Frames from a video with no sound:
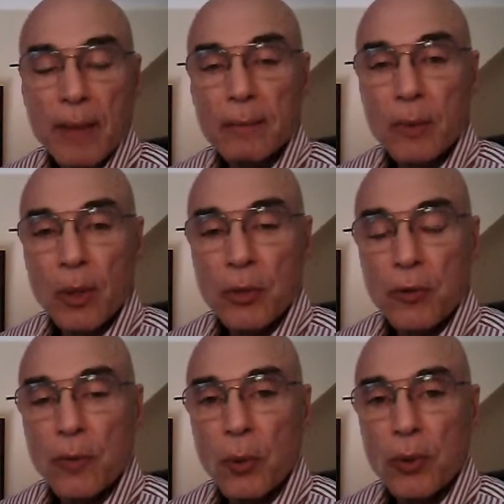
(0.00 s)
March
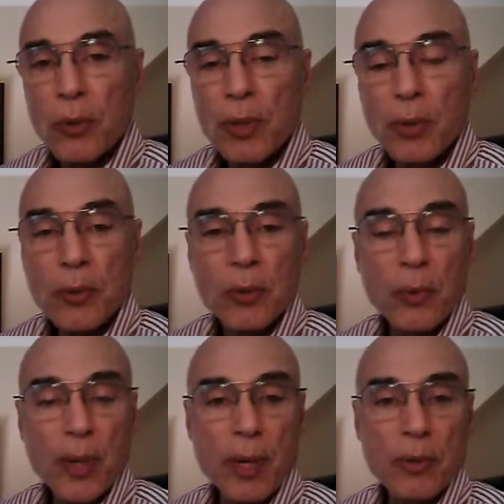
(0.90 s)
14th,
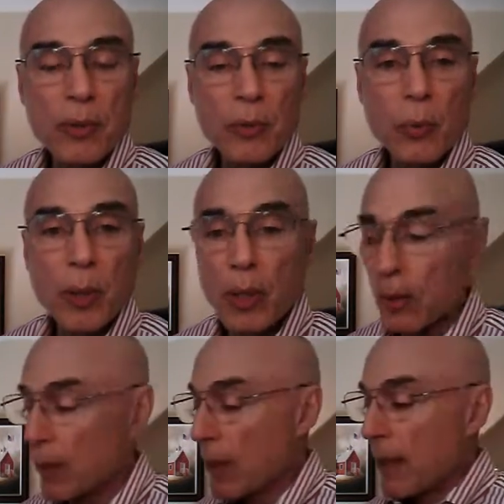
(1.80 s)

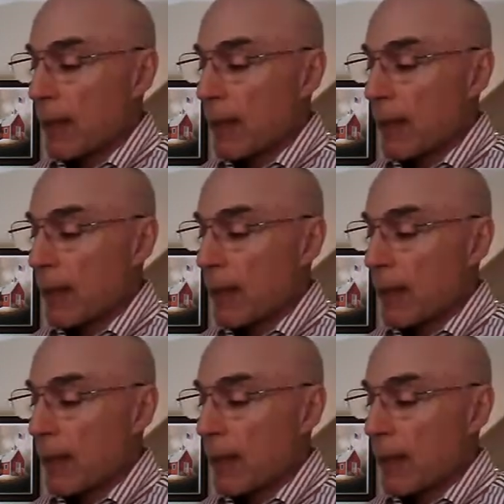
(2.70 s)
2012,